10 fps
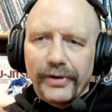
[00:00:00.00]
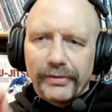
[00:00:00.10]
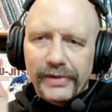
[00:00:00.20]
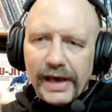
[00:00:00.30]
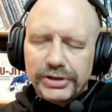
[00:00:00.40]

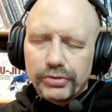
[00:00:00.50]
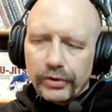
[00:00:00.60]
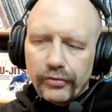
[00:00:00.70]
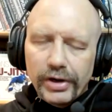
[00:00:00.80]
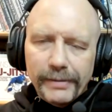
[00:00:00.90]
actual
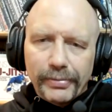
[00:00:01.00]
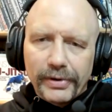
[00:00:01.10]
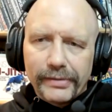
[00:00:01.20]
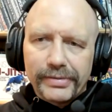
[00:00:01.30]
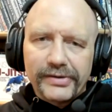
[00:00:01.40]
grip
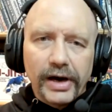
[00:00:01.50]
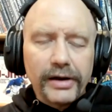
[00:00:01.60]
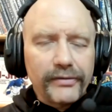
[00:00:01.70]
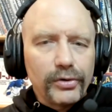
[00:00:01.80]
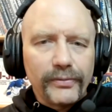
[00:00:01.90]
leaves a ton of
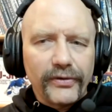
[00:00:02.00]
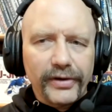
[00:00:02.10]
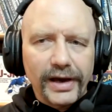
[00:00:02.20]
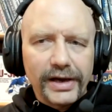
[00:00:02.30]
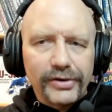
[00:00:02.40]
room for the
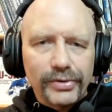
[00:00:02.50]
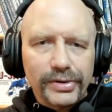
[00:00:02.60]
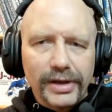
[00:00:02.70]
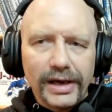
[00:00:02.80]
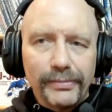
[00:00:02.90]
guy to escape.